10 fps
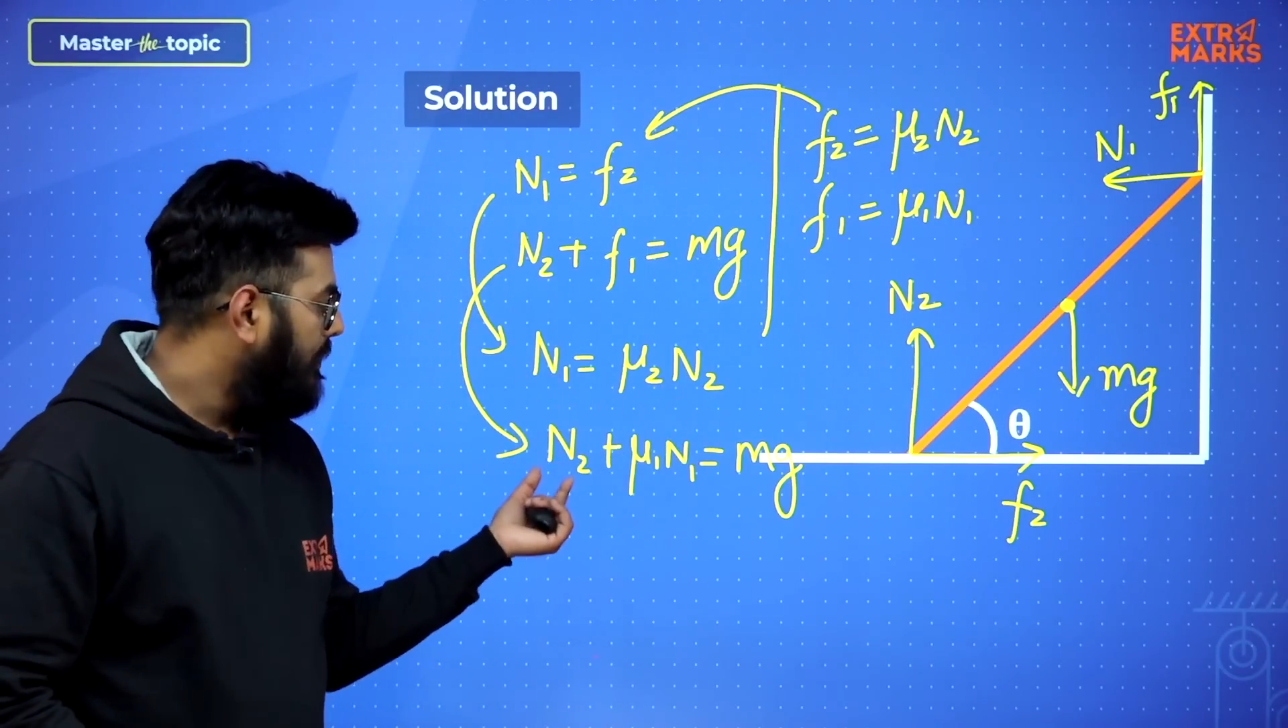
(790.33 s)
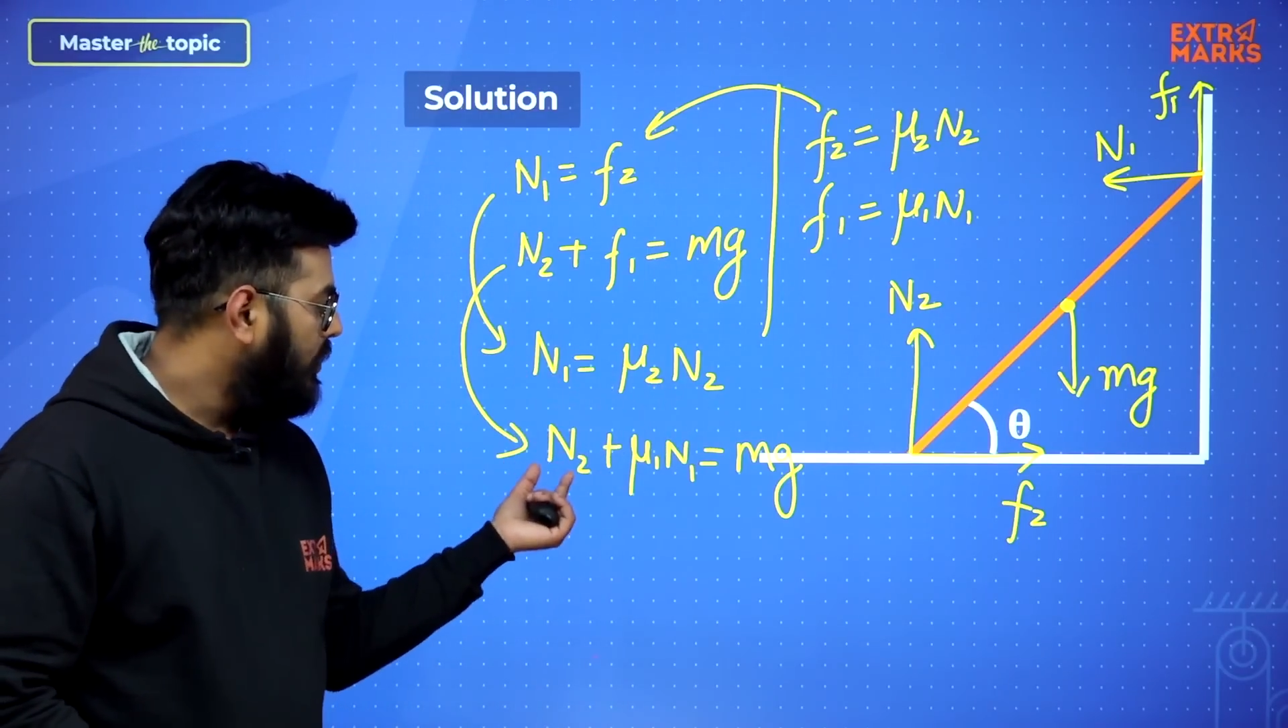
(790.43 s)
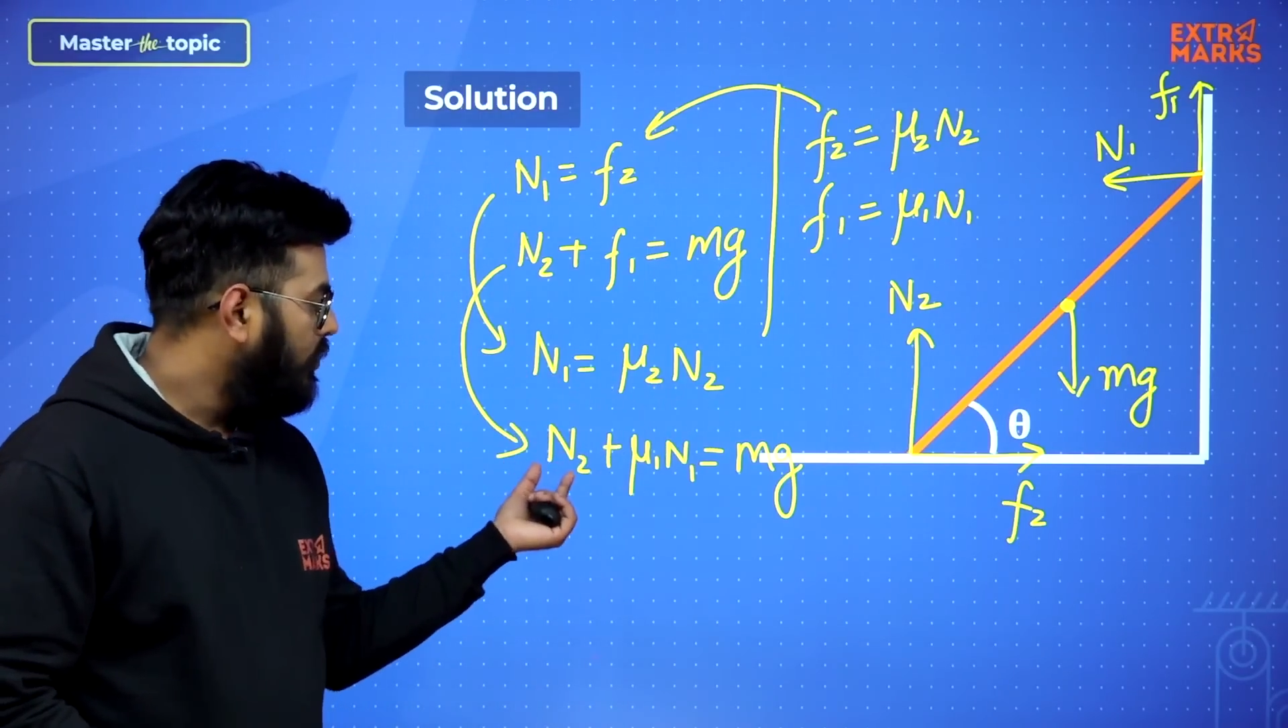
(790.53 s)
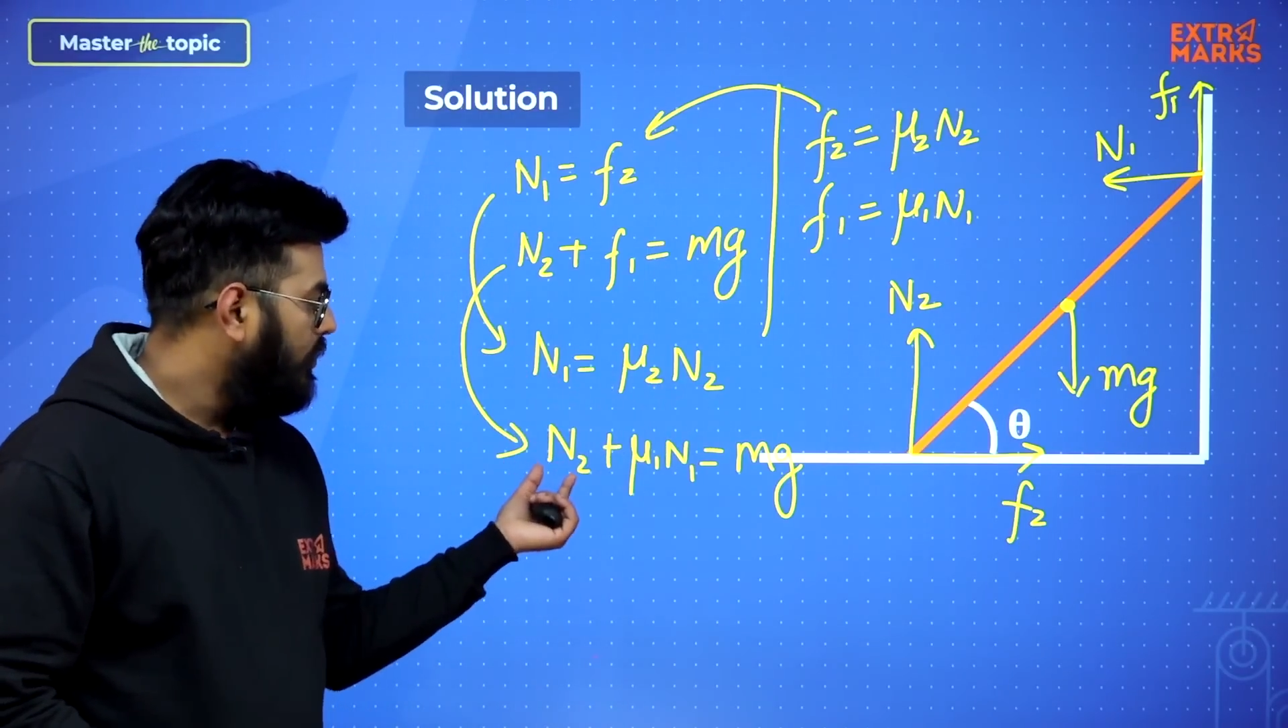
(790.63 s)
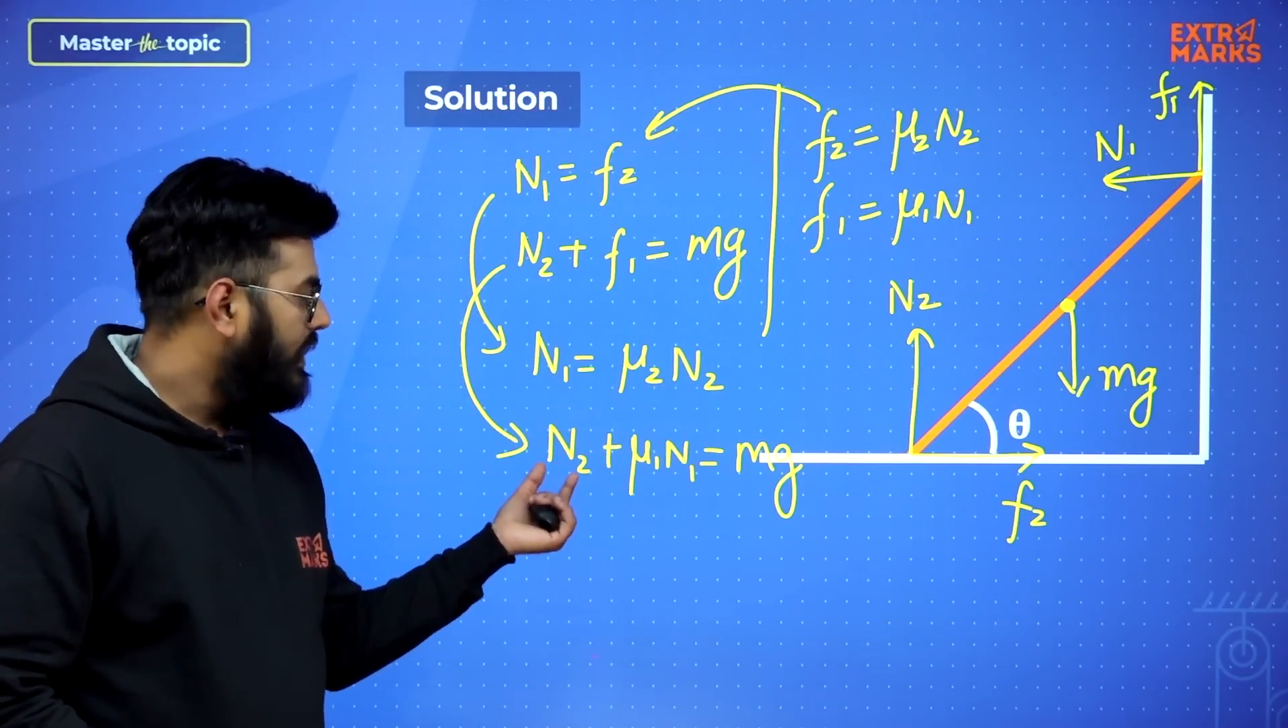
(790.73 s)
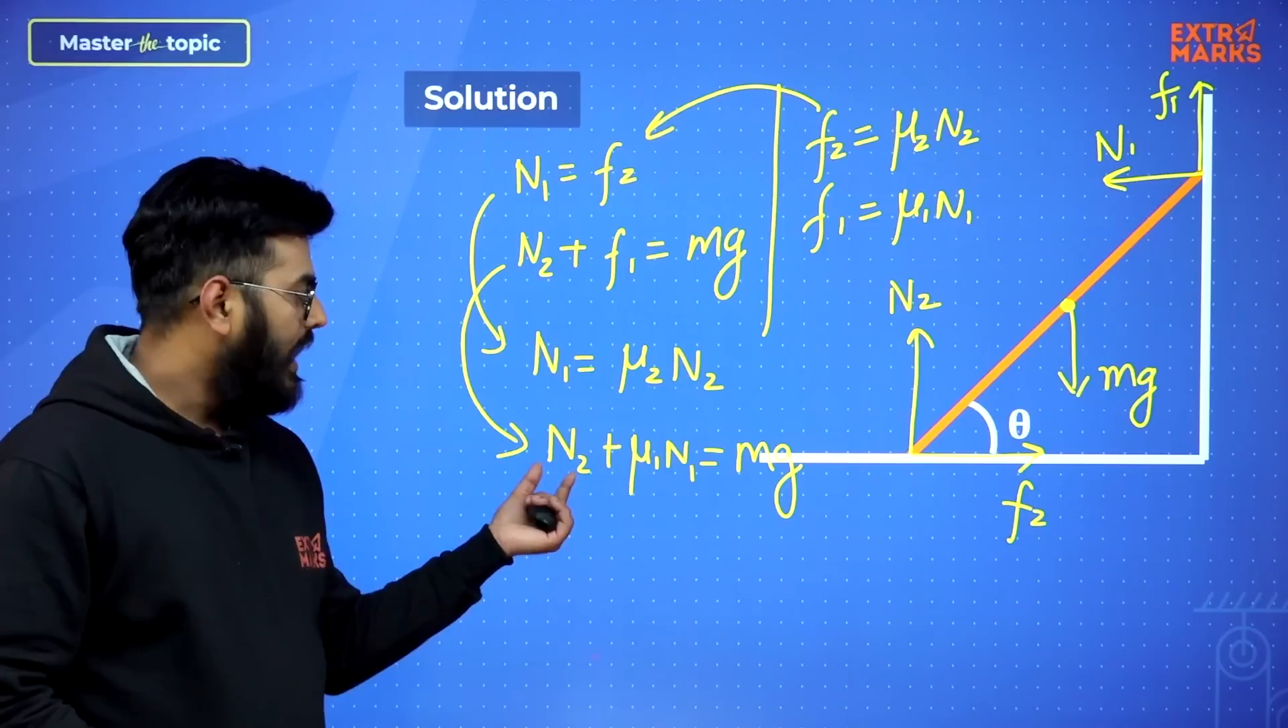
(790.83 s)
mu1